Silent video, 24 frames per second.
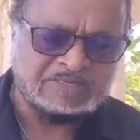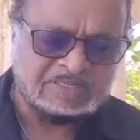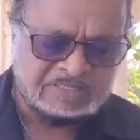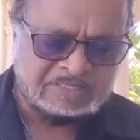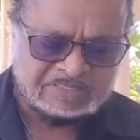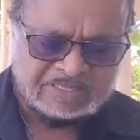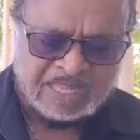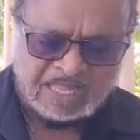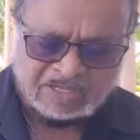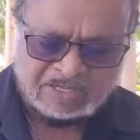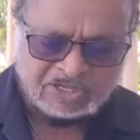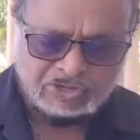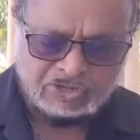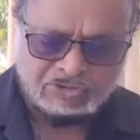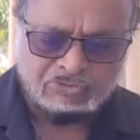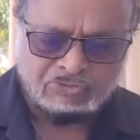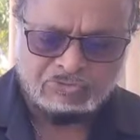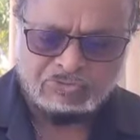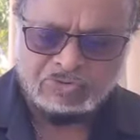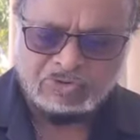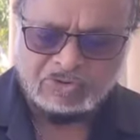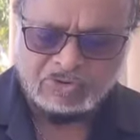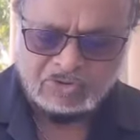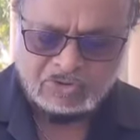And thank
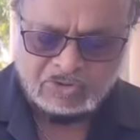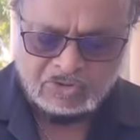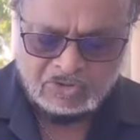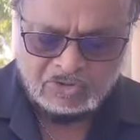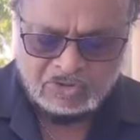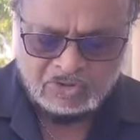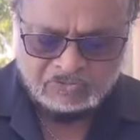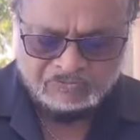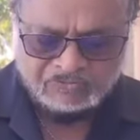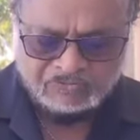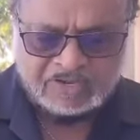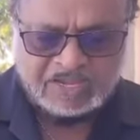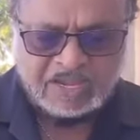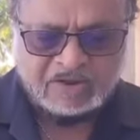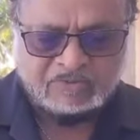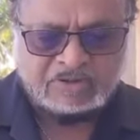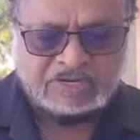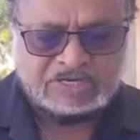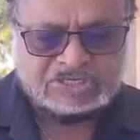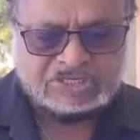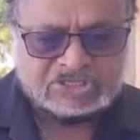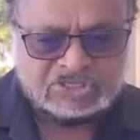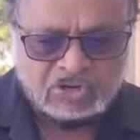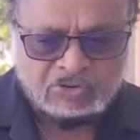you for
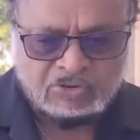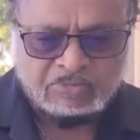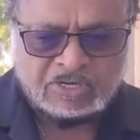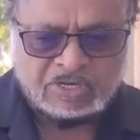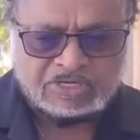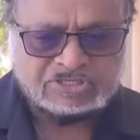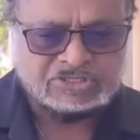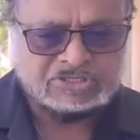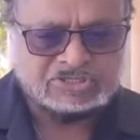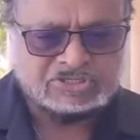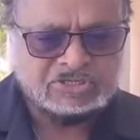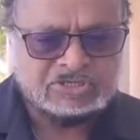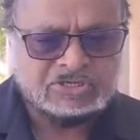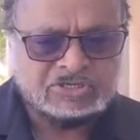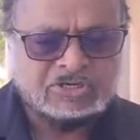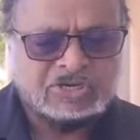caring so much